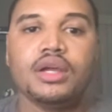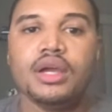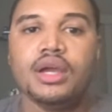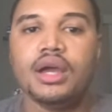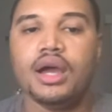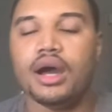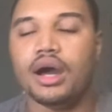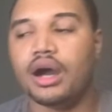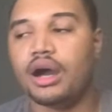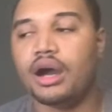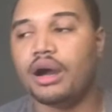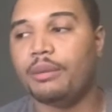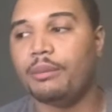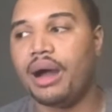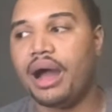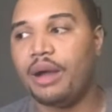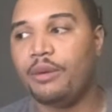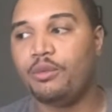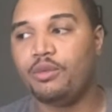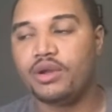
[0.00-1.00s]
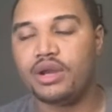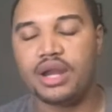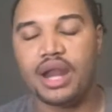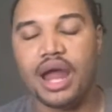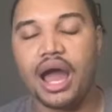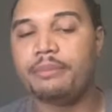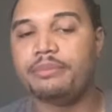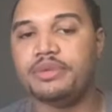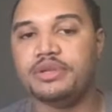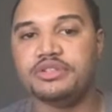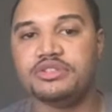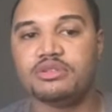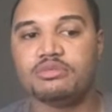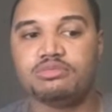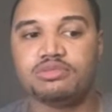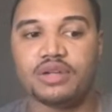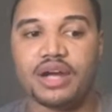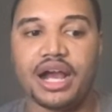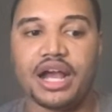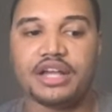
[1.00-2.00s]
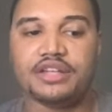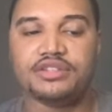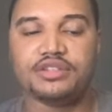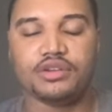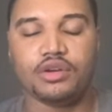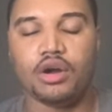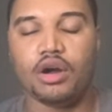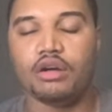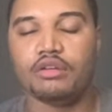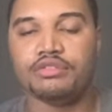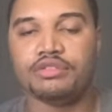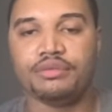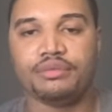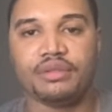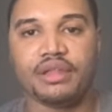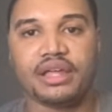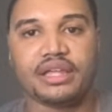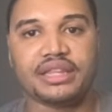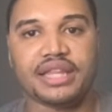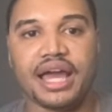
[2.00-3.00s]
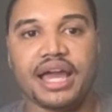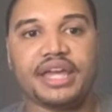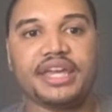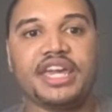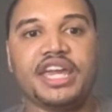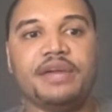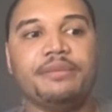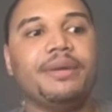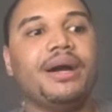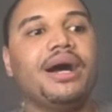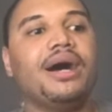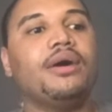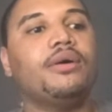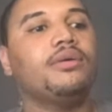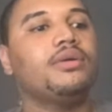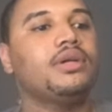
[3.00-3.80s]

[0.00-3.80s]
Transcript: I would not be surprised at all if something like that came out.